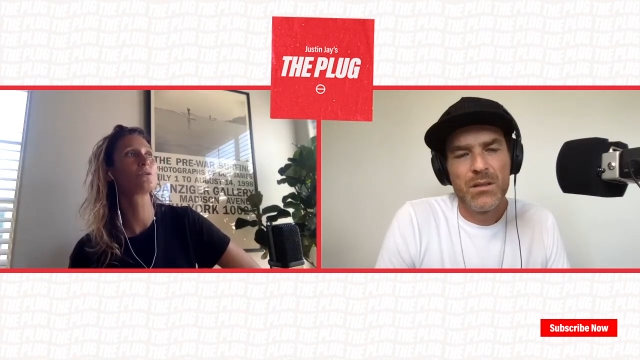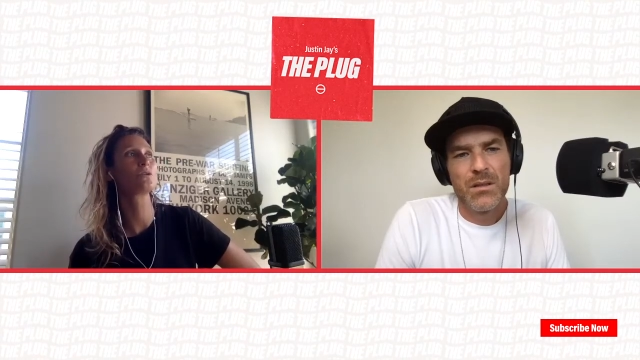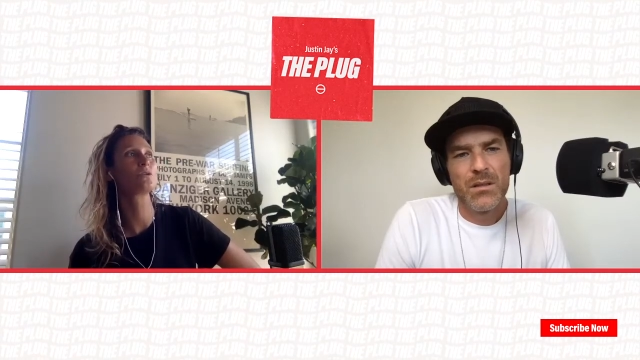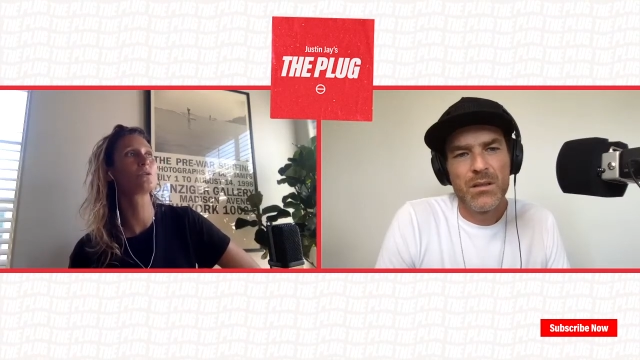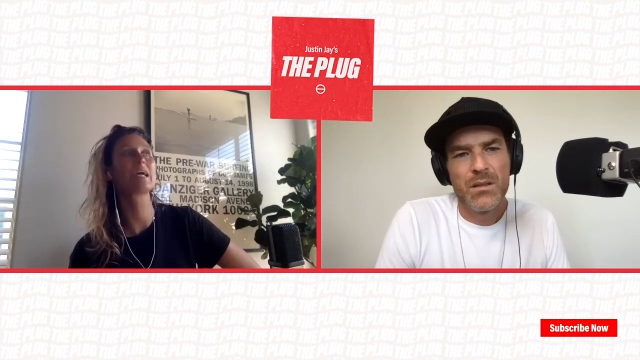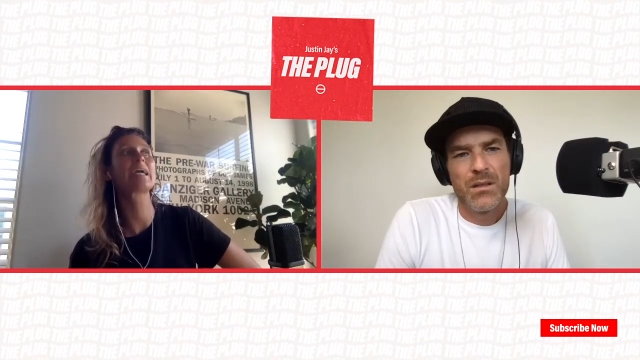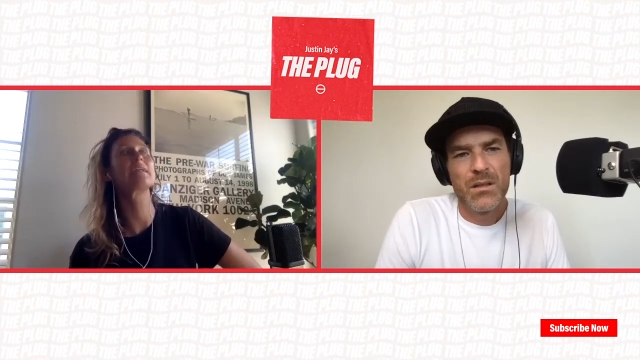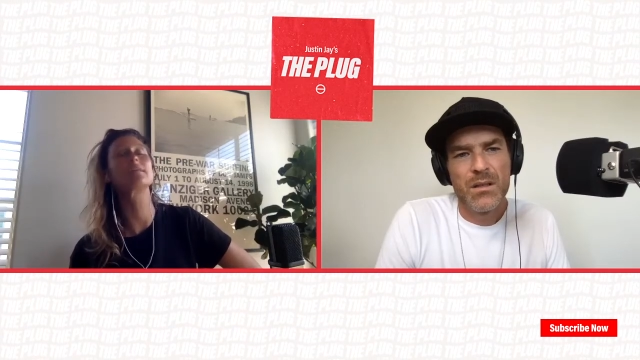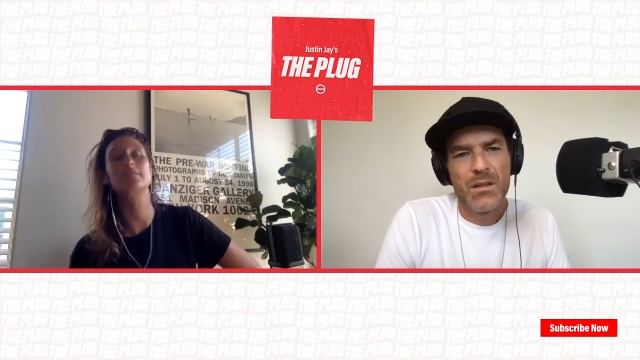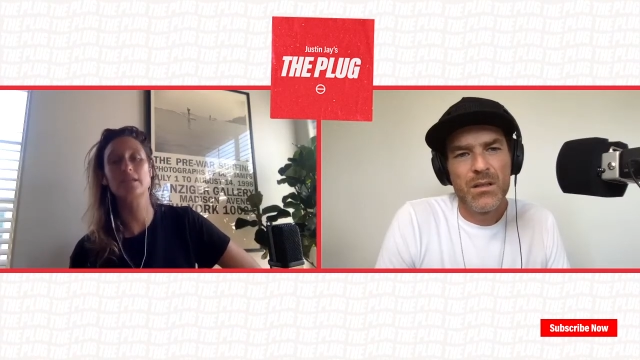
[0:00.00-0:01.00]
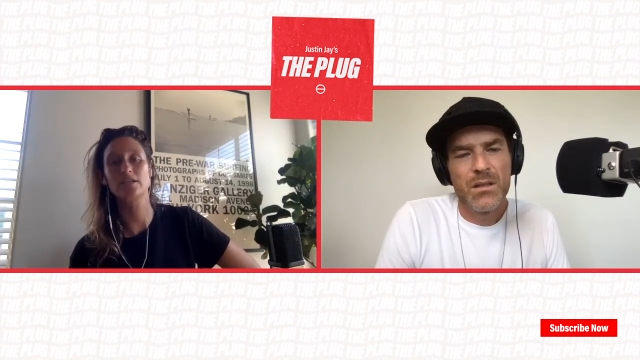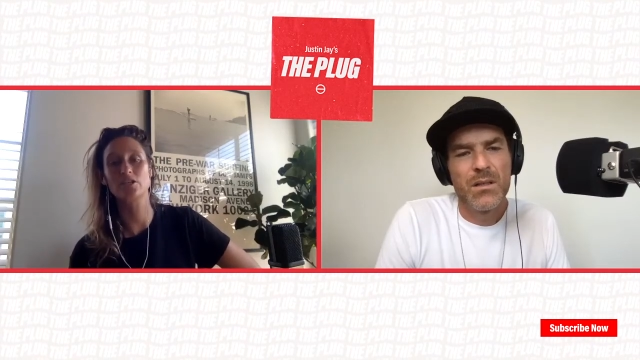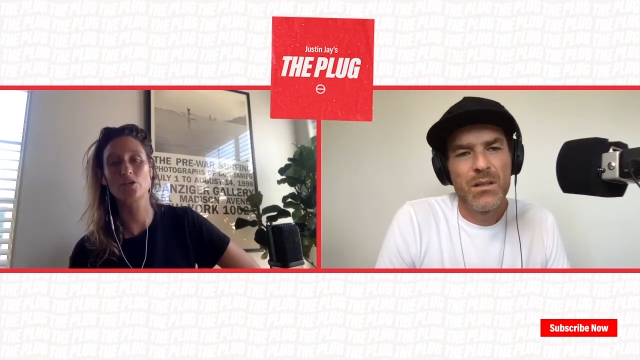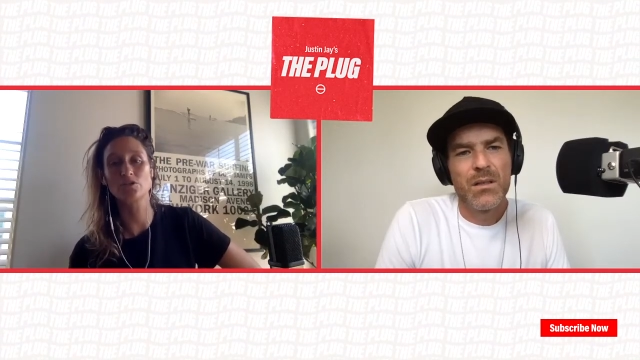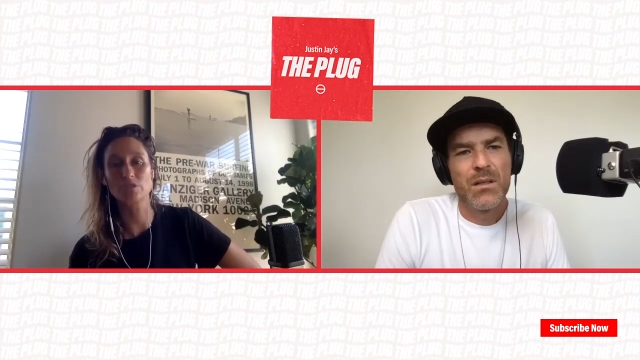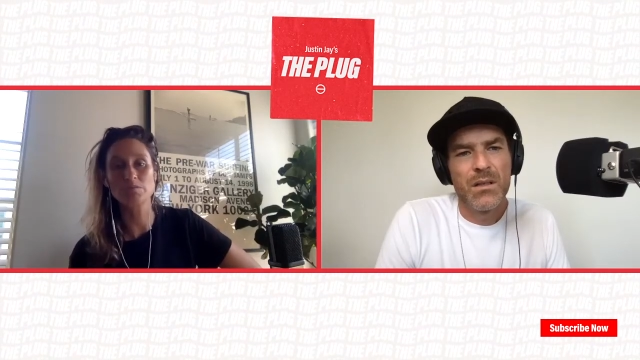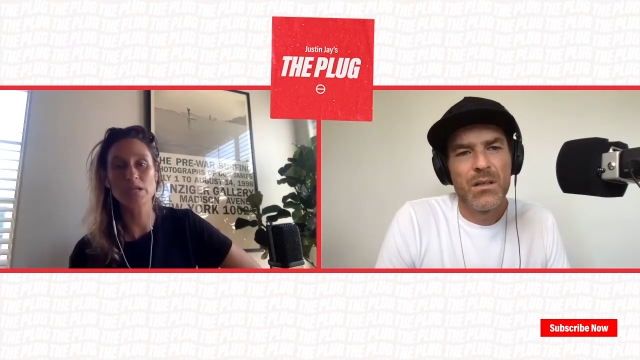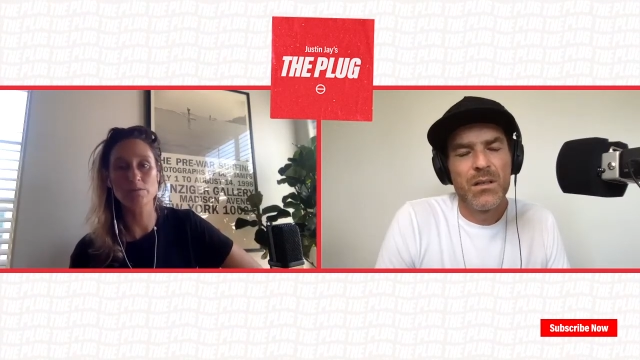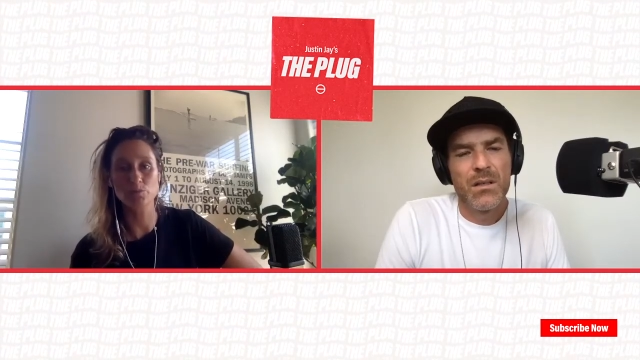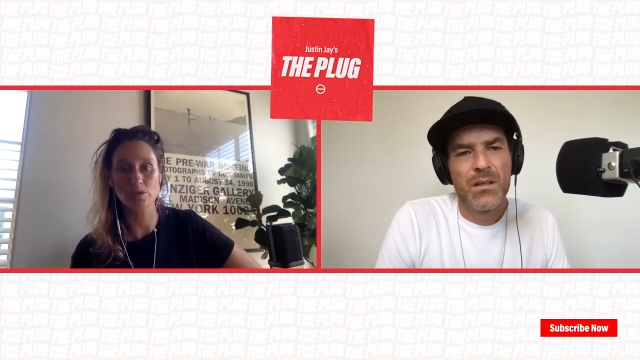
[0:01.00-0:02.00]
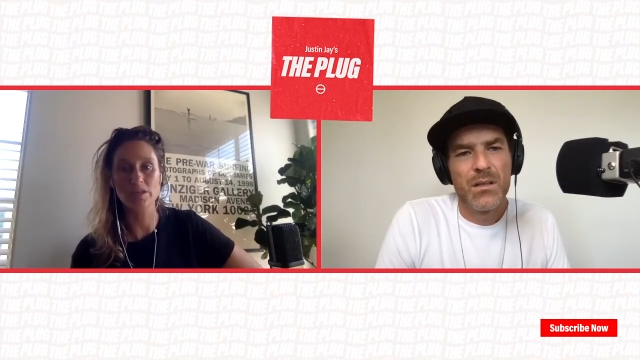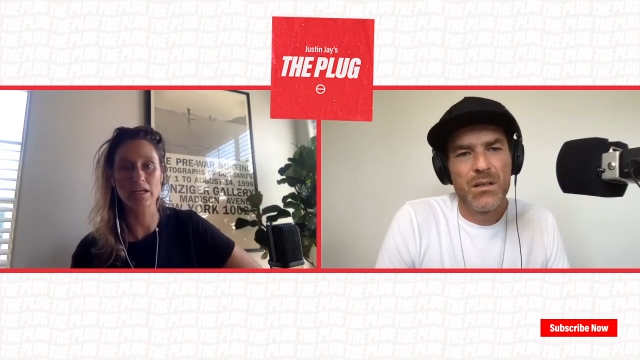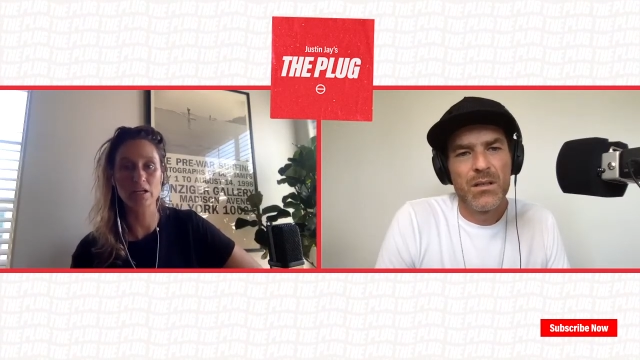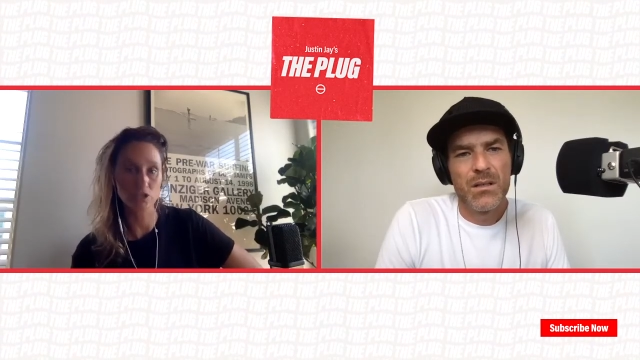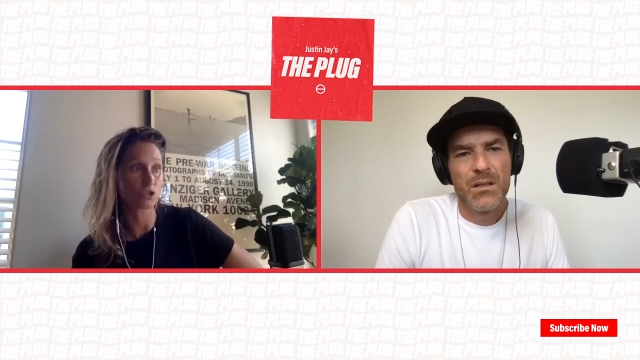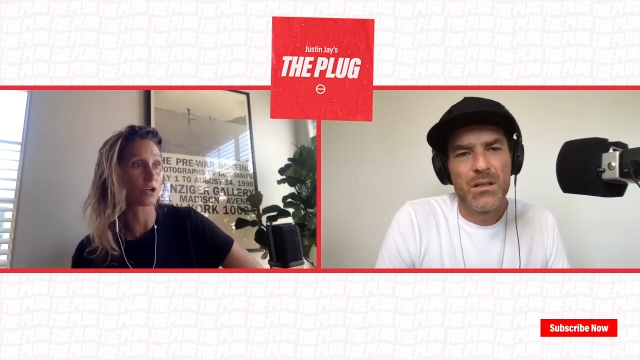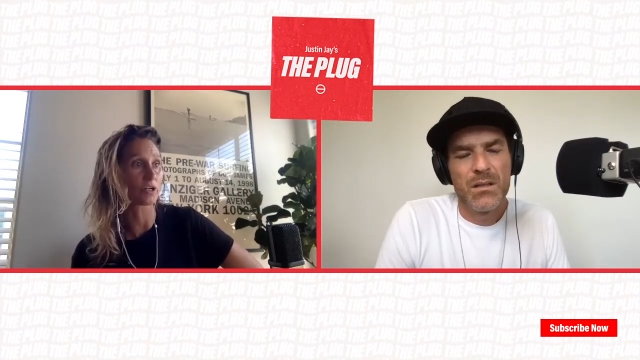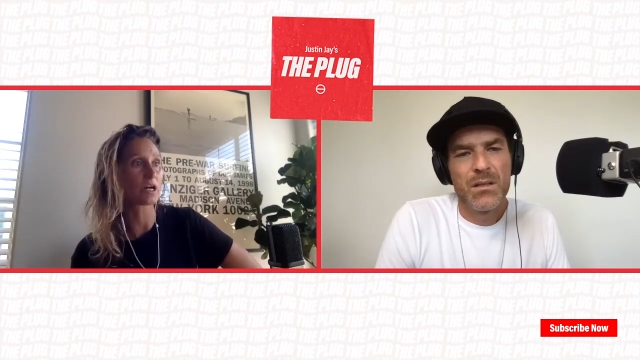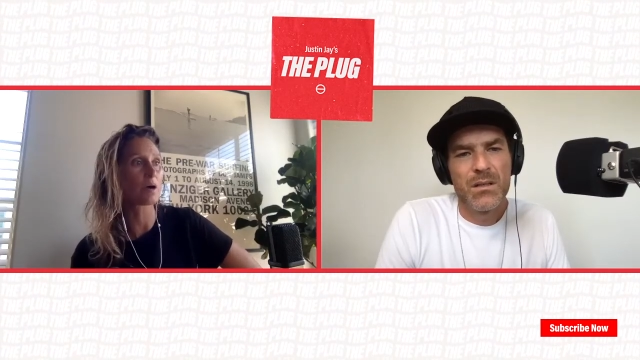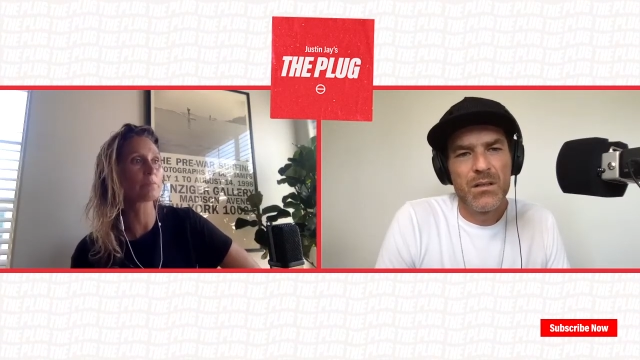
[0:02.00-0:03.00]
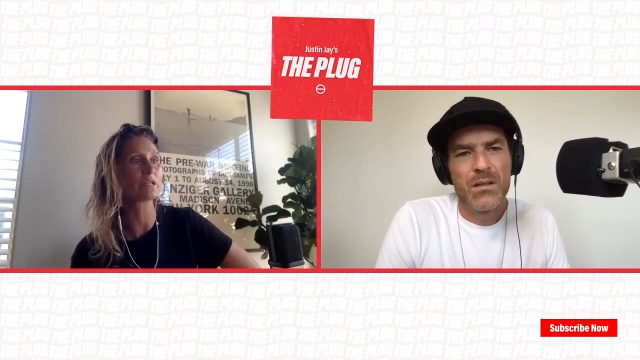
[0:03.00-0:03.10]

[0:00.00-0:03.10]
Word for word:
Speaker 1: like anything, you know, sometimes with like starting a company,